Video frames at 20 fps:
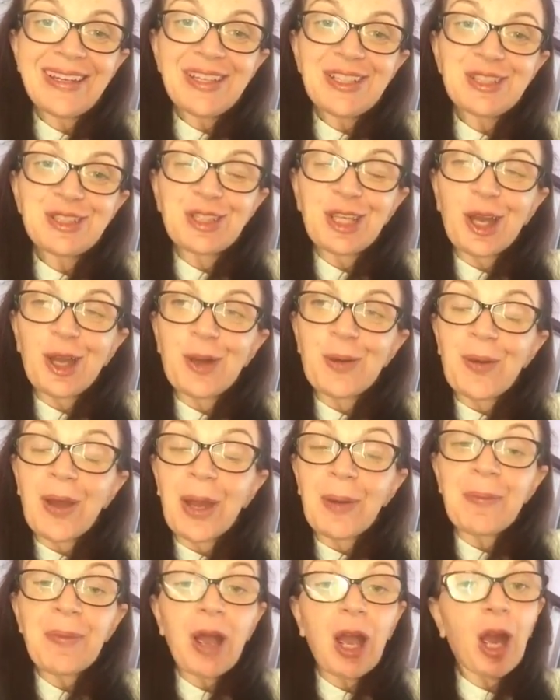So
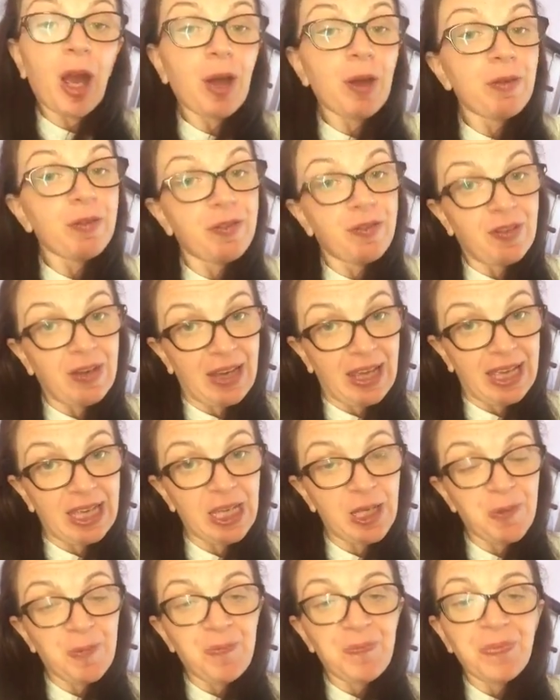
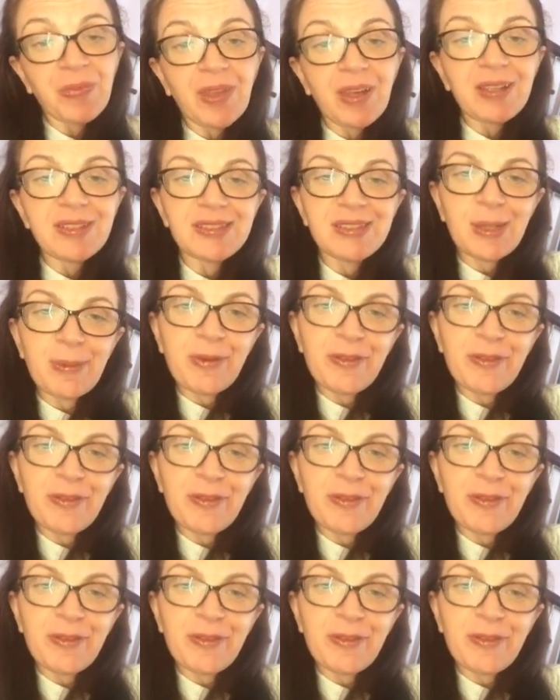hopefully some